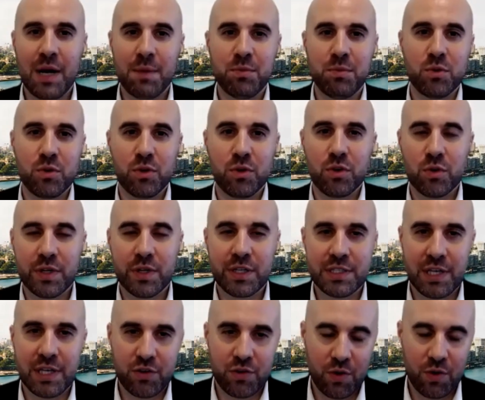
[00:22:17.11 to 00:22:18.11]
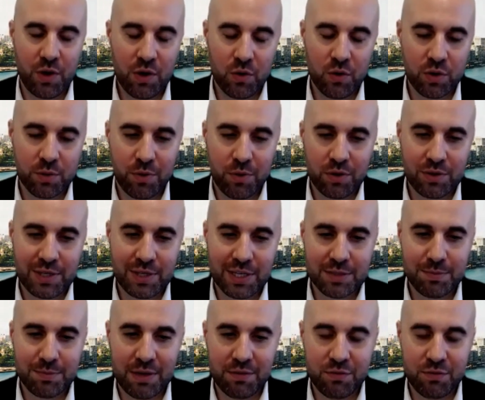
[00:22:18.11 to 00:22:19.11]
Apple, Google, etc. Right, all the
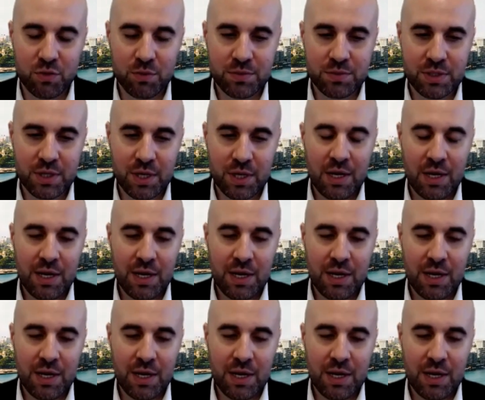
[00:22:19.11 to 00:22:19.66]
podcast platforms.